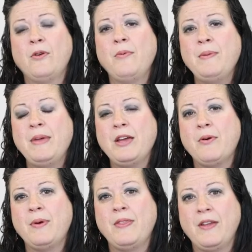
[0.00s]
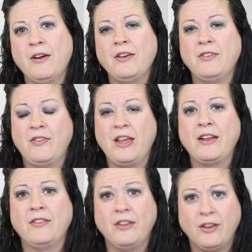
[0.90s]
So we may go in there into the
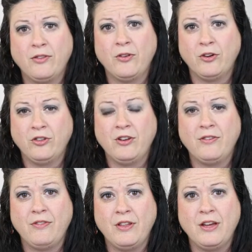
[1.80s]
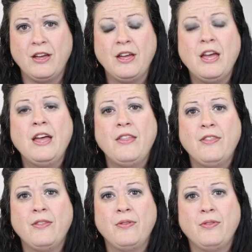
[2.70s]
analytics version of the
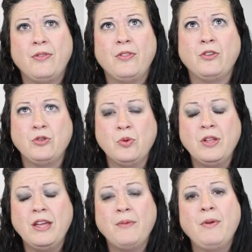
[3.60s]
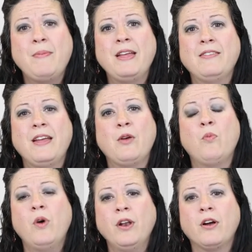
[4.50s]
tool, and we may say,
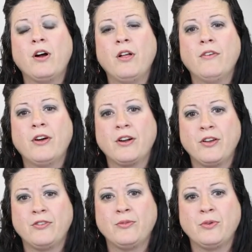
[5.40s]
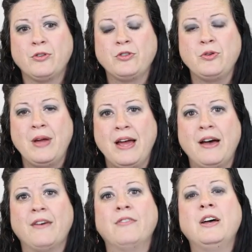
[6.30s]
what are all of our customers who
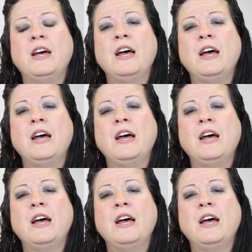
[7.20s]
have